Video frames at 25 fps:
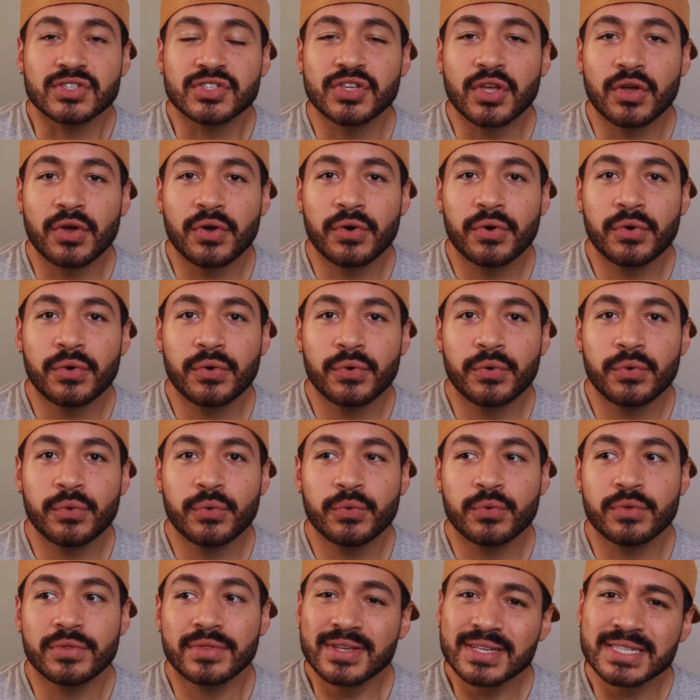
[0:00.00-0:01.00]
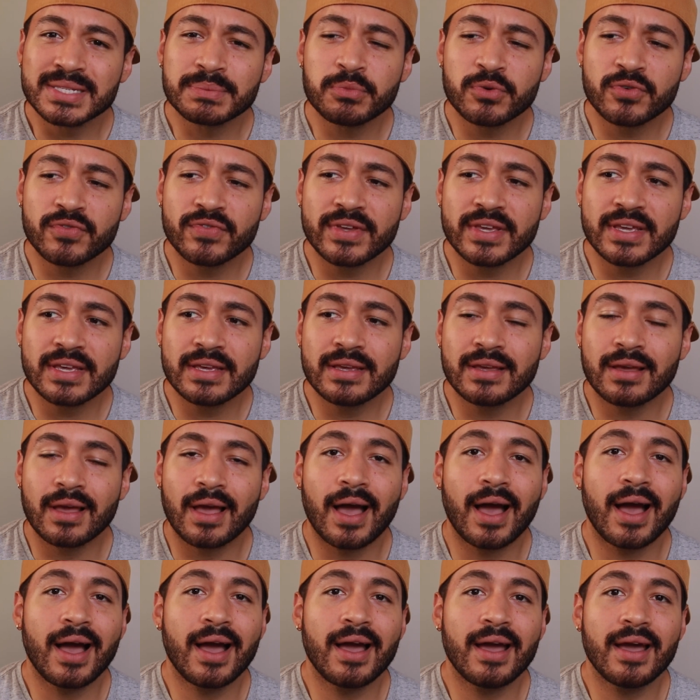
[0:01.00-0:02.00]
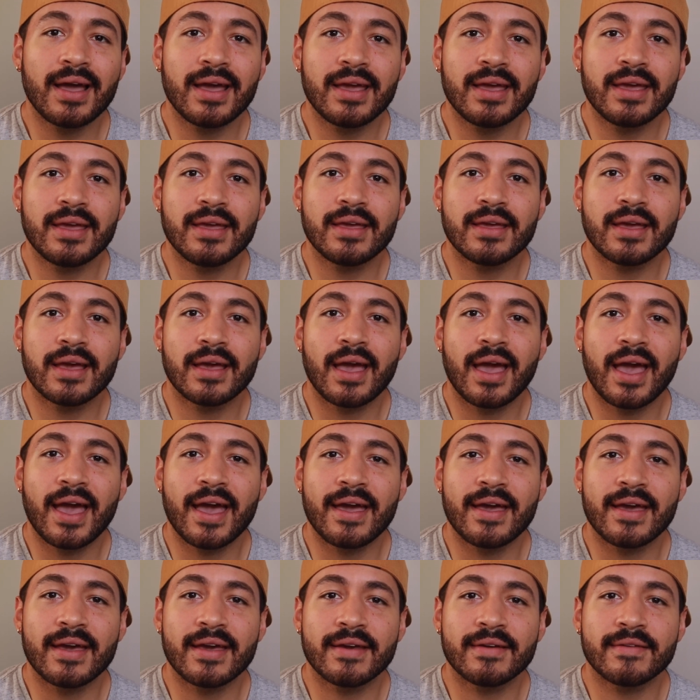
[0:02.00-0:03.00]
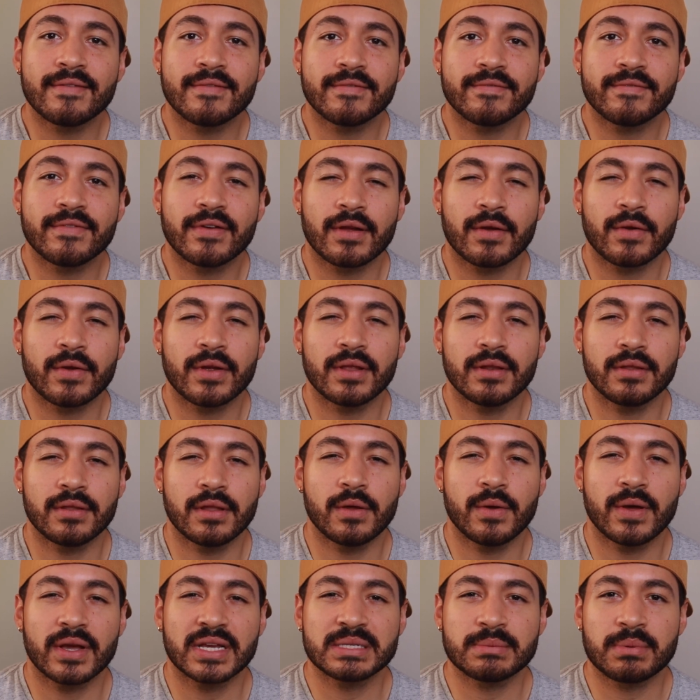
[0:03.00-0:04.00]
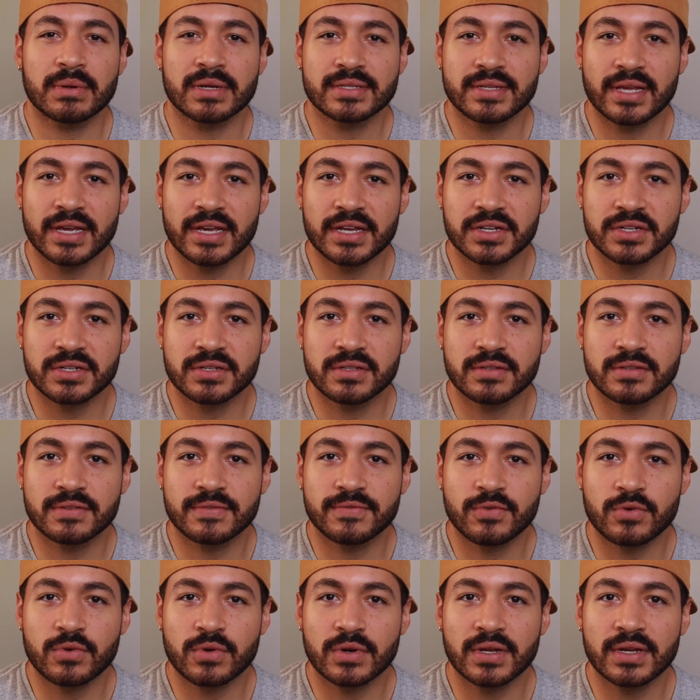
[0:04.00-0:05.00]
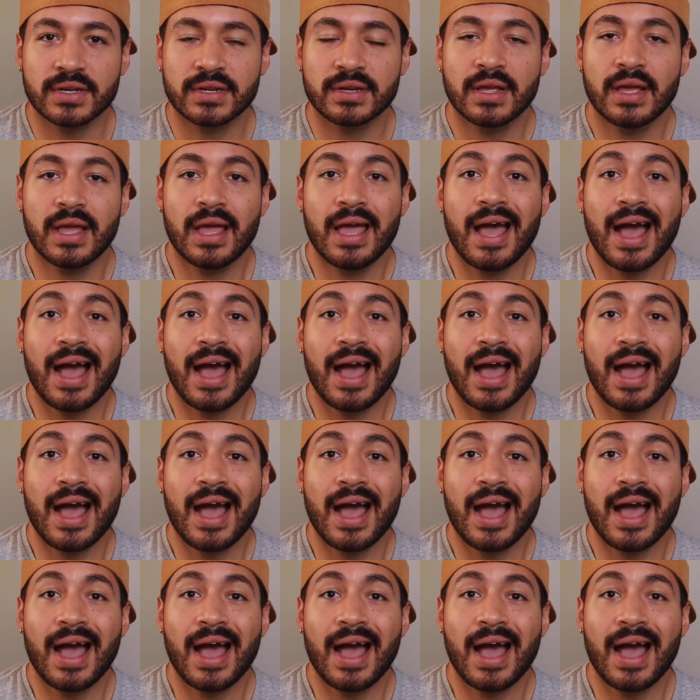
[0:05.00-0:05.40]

So this movie, I had very low expectations for it.